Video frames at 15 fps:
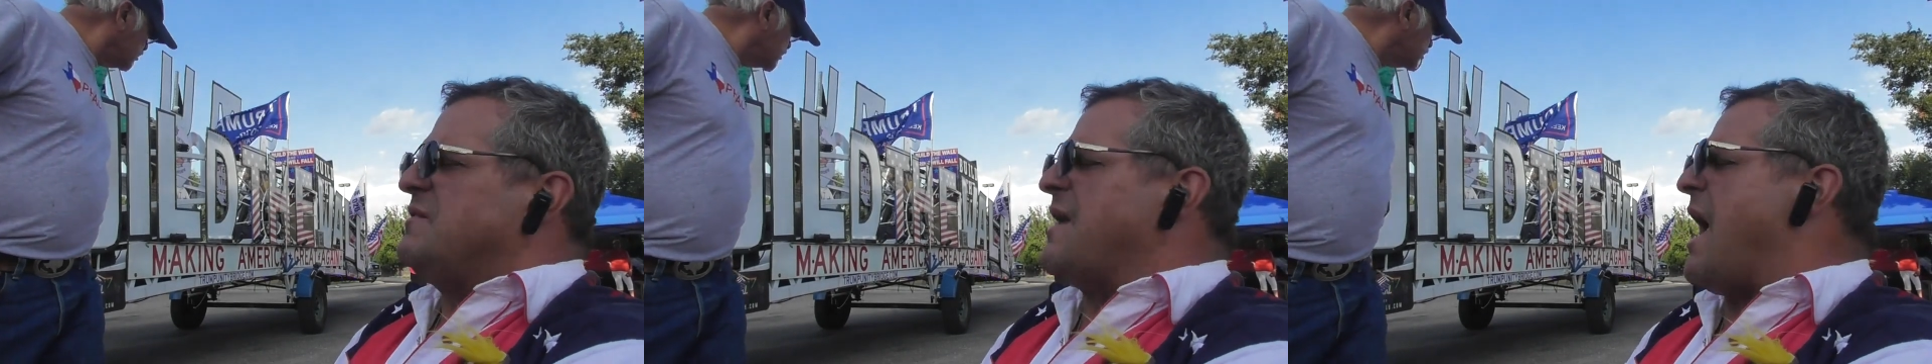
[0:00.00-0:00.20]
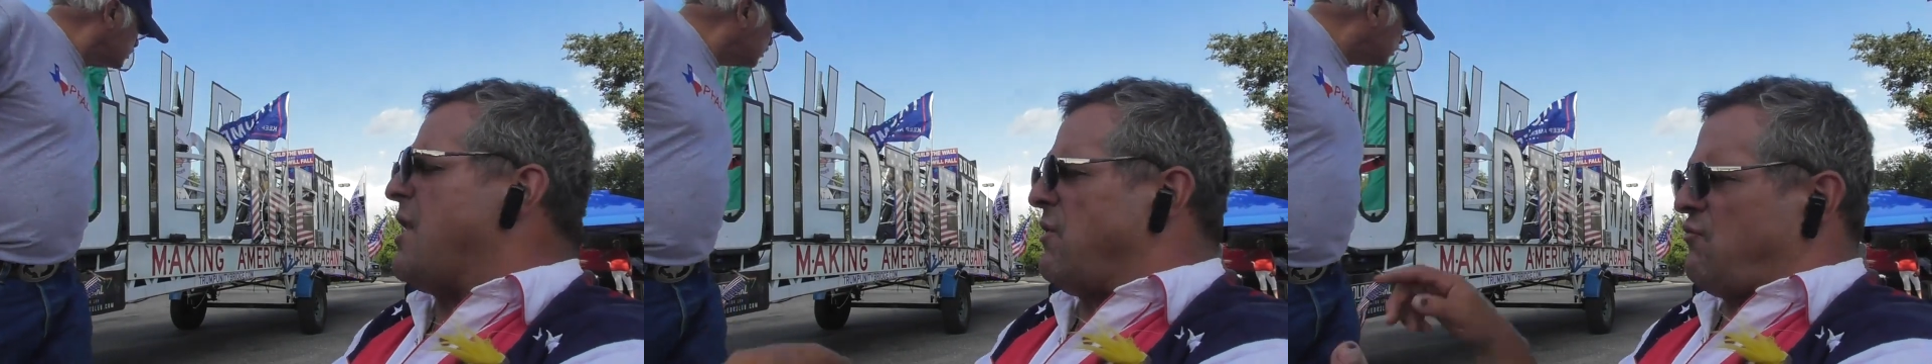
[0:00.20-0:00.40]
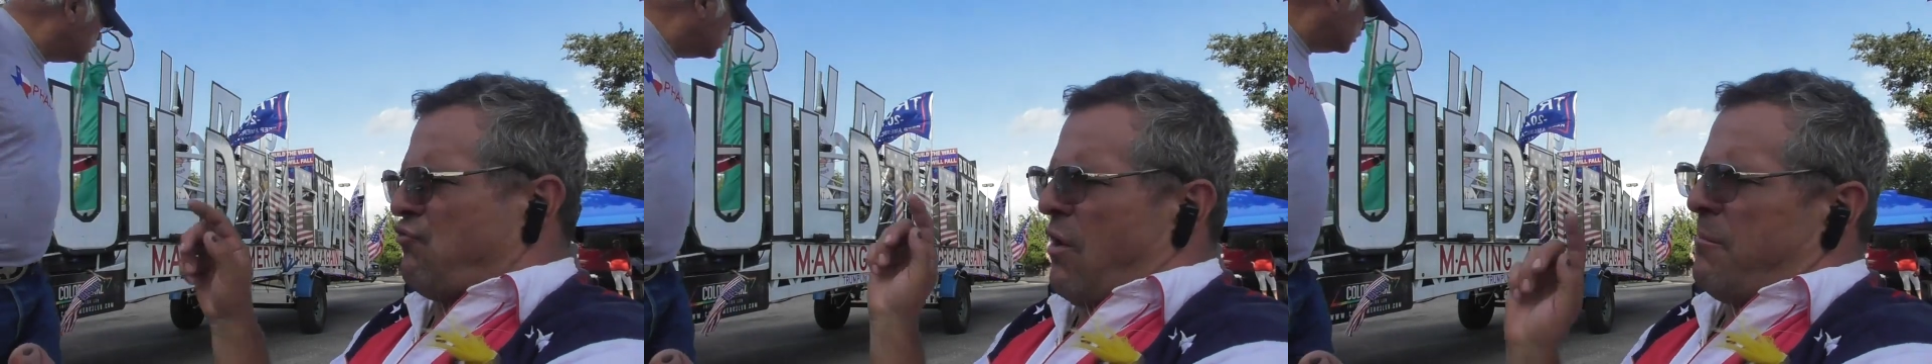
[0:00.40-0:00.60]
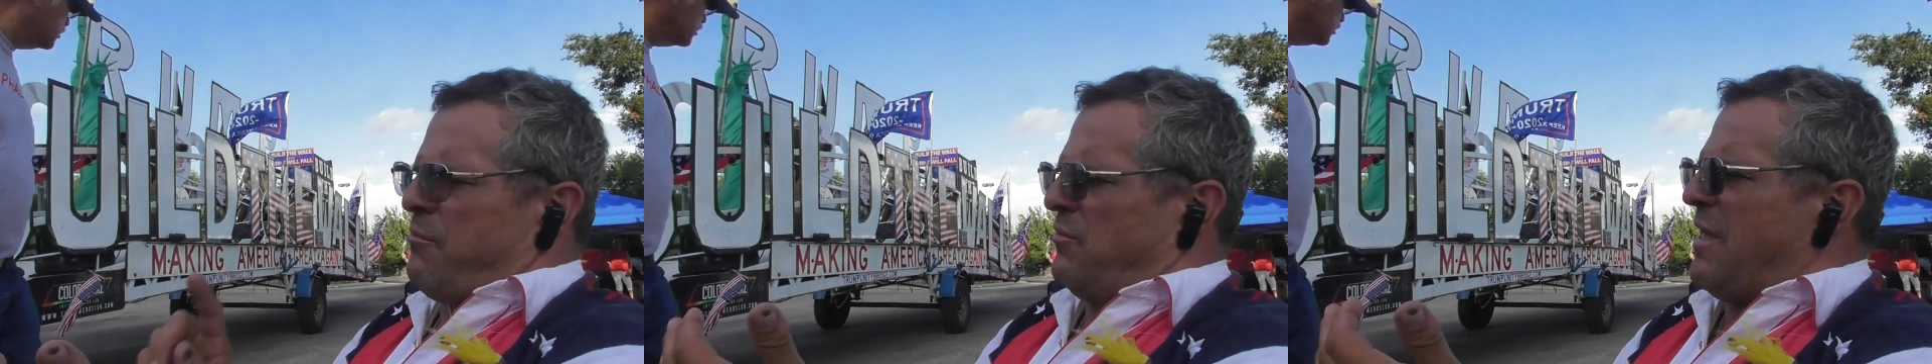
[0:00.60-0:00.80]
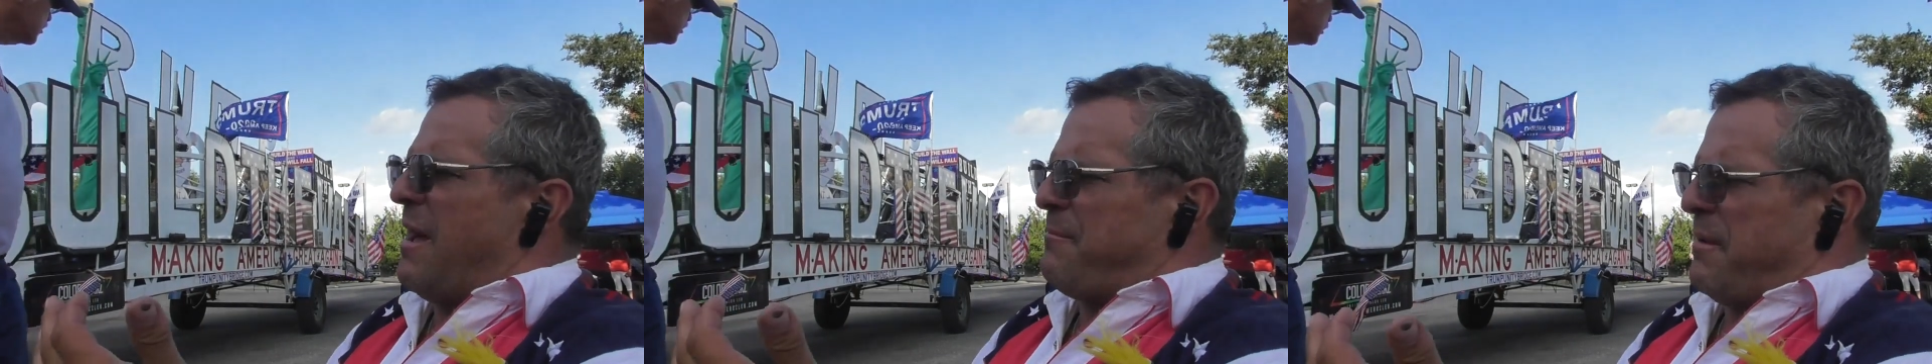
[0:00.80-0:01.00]
Donald Trump
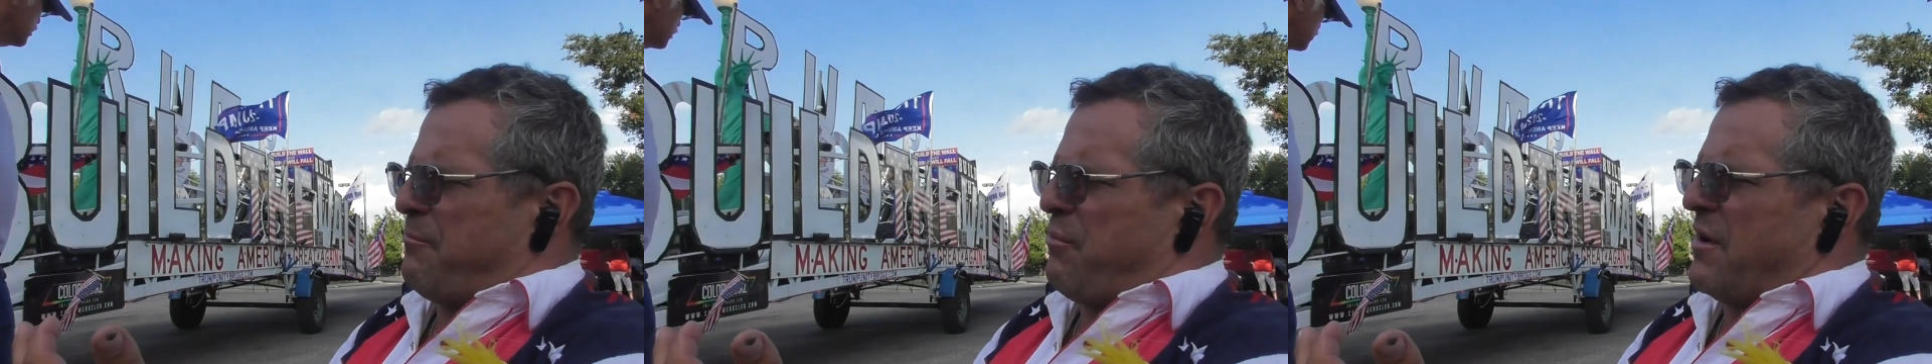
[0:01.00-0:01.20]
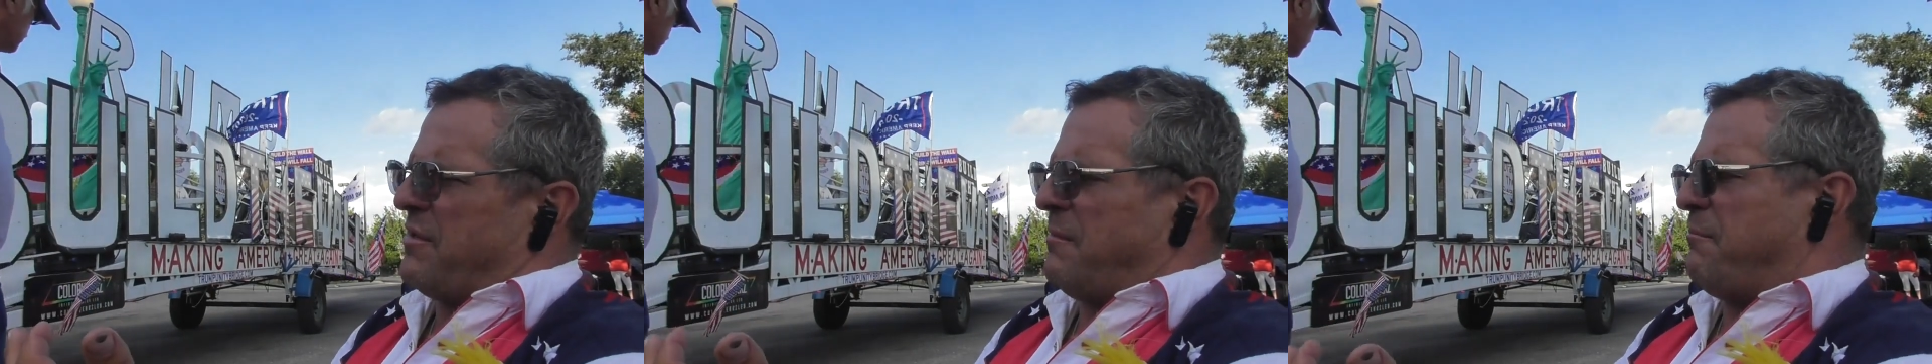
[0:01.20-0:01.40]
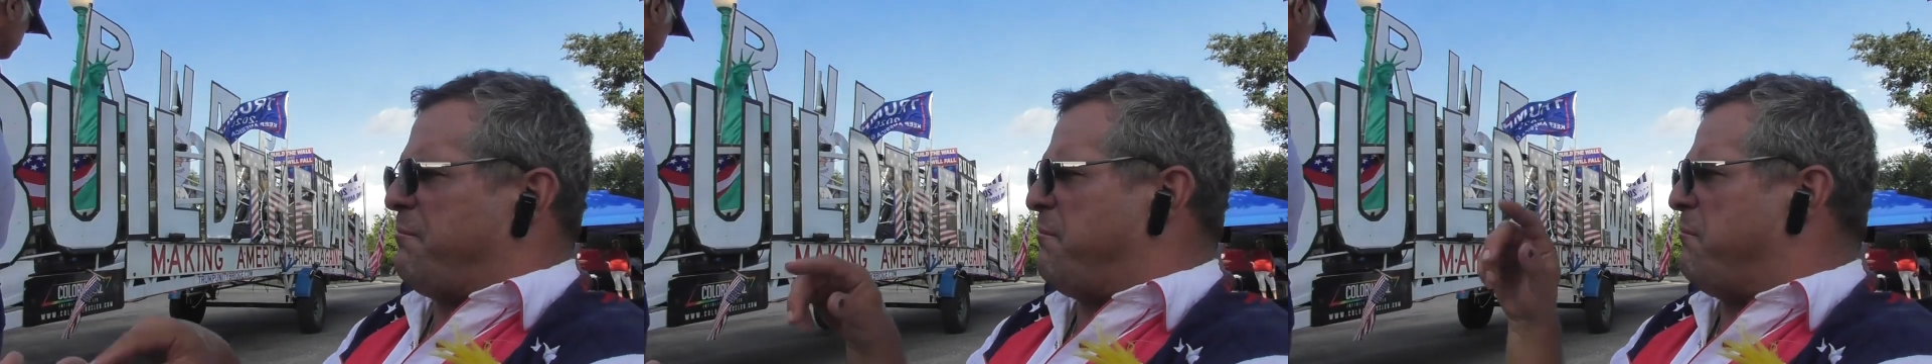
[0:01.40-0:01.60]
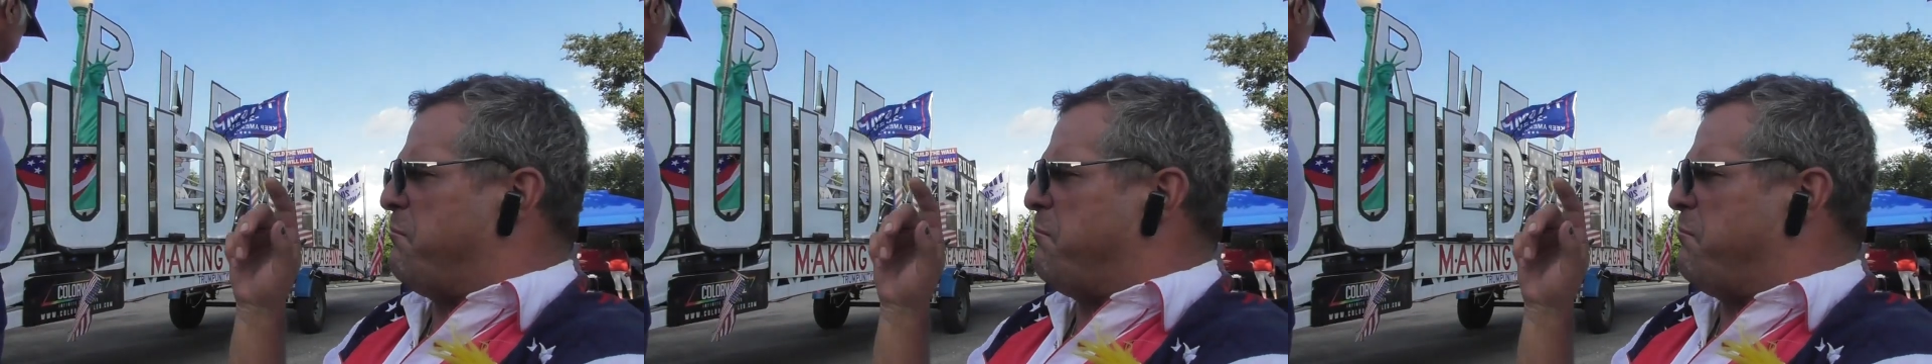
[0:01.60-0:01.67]
will not be president.